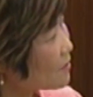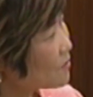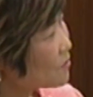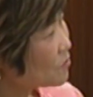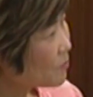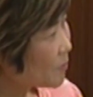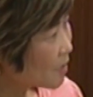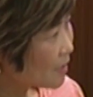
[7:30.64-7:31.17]

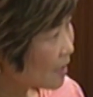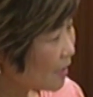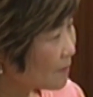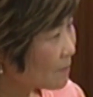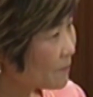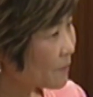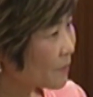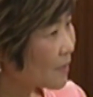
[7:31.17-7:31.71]
to
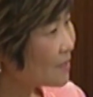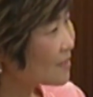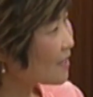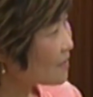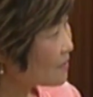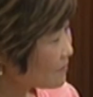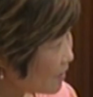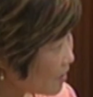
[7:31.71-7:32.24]
become
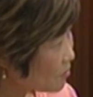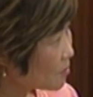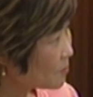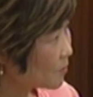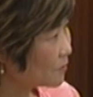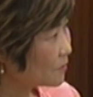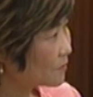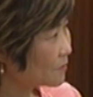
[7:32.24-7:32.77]

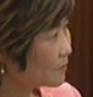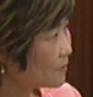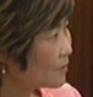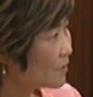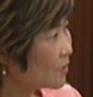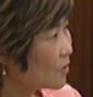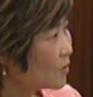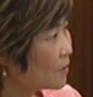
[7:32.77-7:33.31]
sustainable.
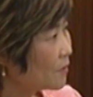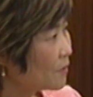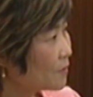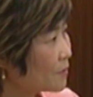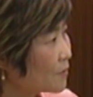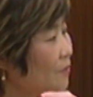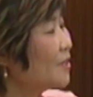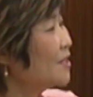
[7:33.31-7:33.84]

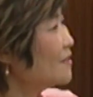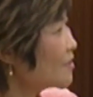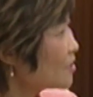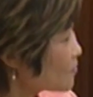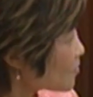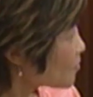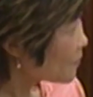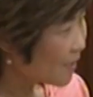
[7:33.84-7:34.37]
So in this
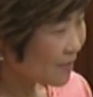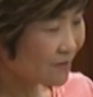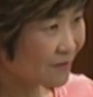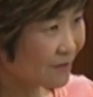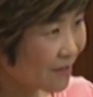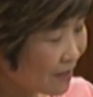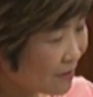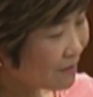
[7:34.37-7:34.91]
respect,
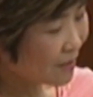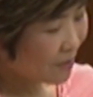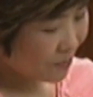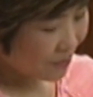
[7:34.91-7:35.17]
again, I will